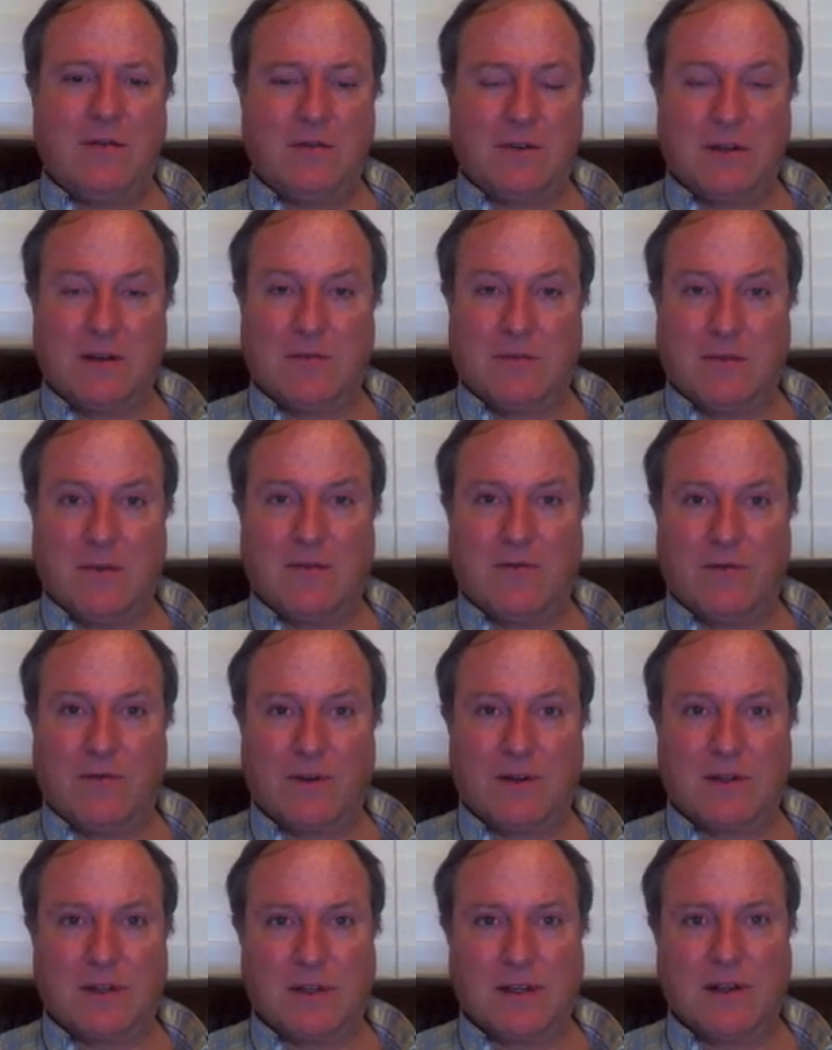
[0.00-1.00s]
which
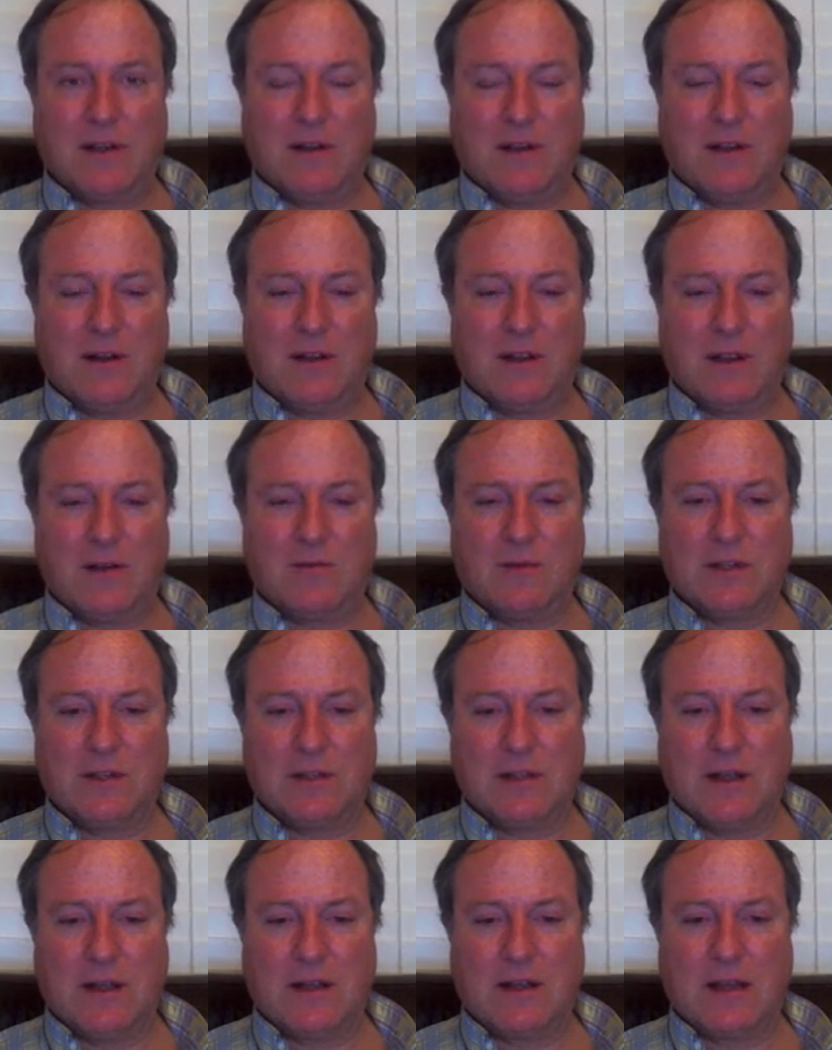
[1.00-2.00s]
unfortunately a lot of times
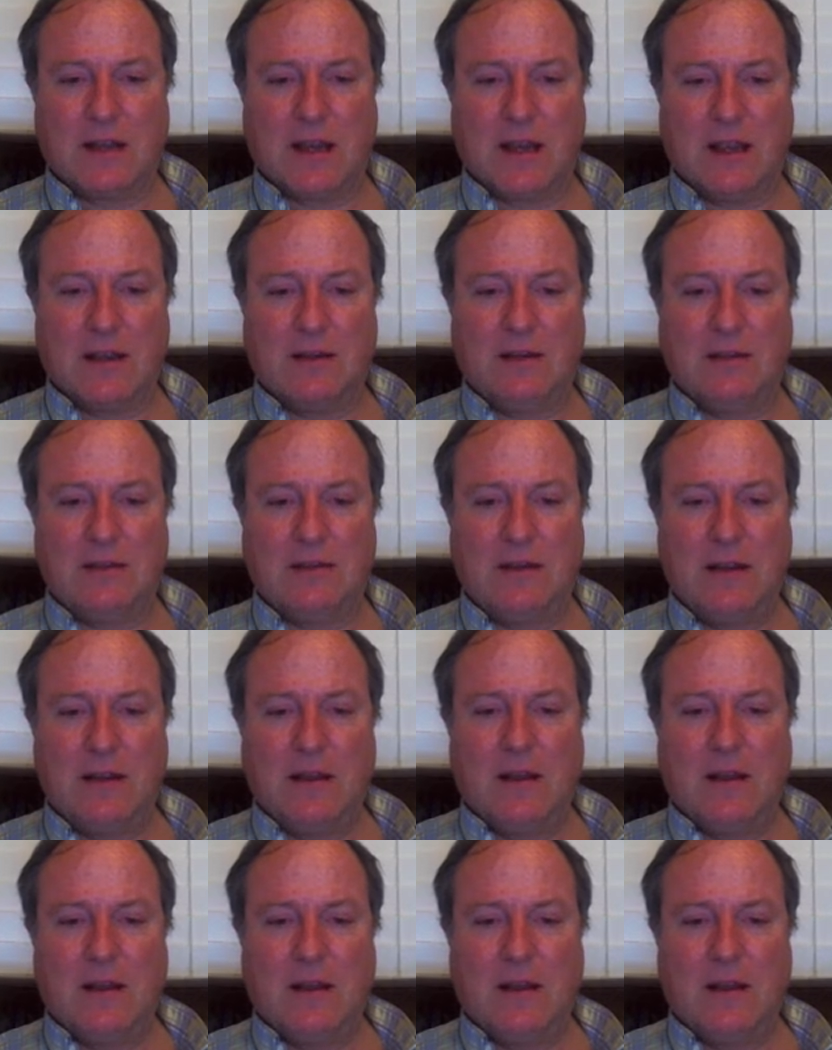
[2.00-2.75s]
is not the case.